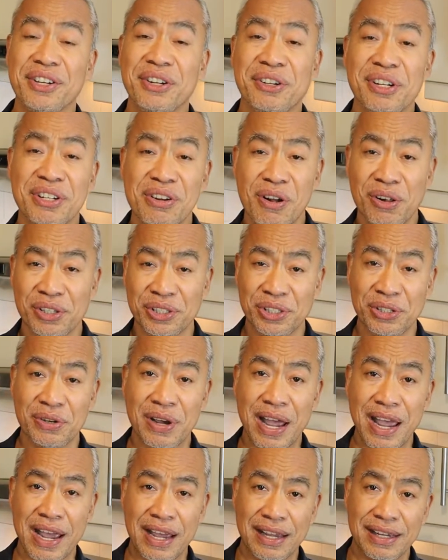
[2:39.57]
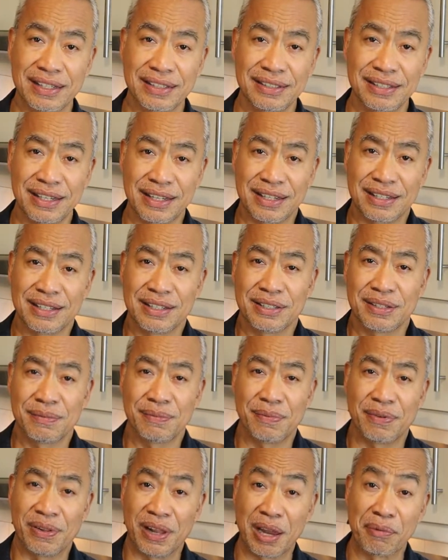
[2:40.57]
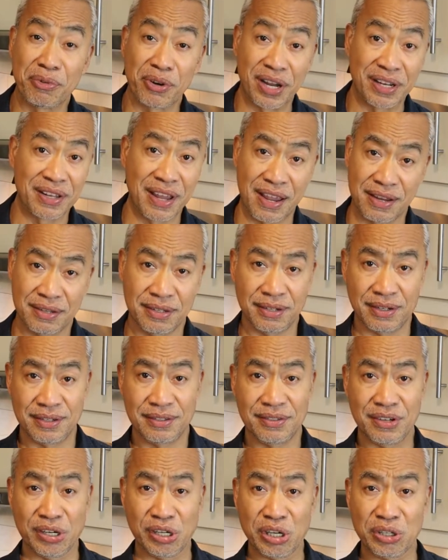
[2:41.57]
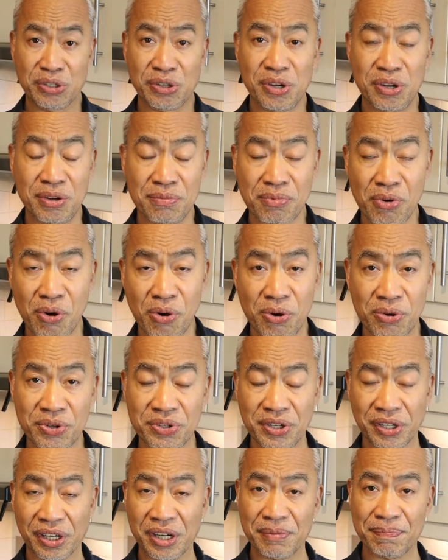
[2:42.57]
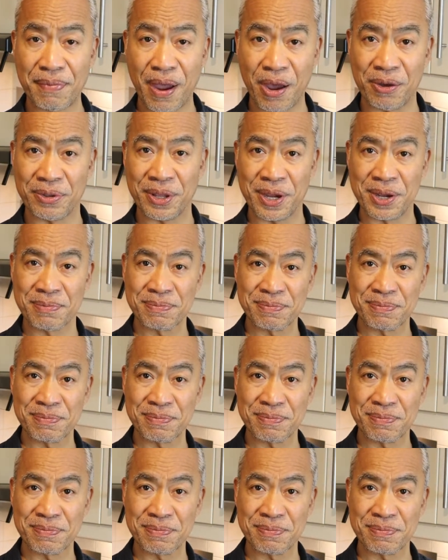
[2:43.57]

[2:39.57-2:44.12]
you can also add flavor enhancer, chicken cube or chicken powder.